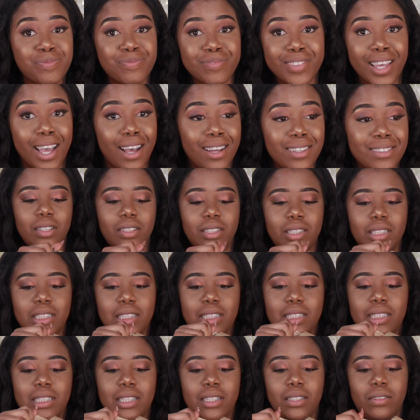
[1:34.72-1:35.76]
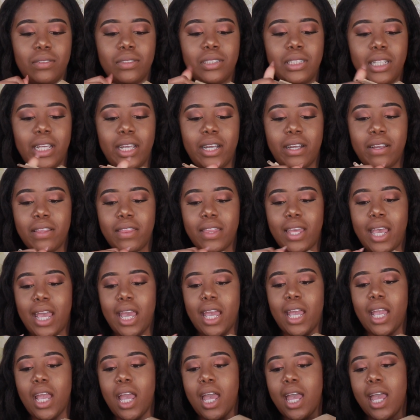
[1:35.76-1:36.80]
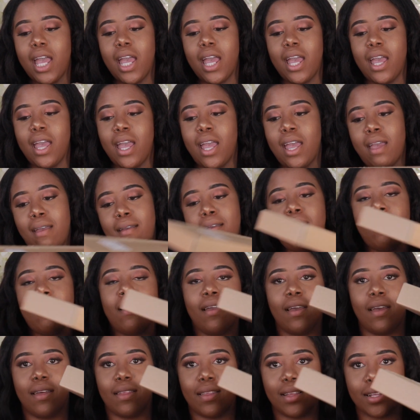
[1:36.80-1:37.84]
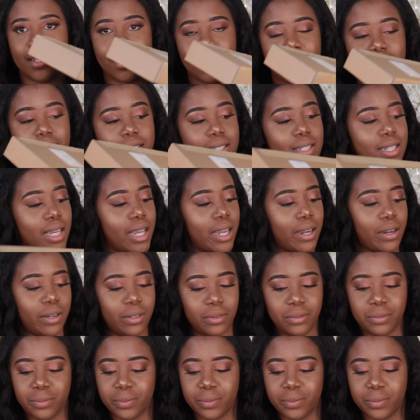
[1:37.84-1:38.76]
yeah. So there's this little tear thing that says tear.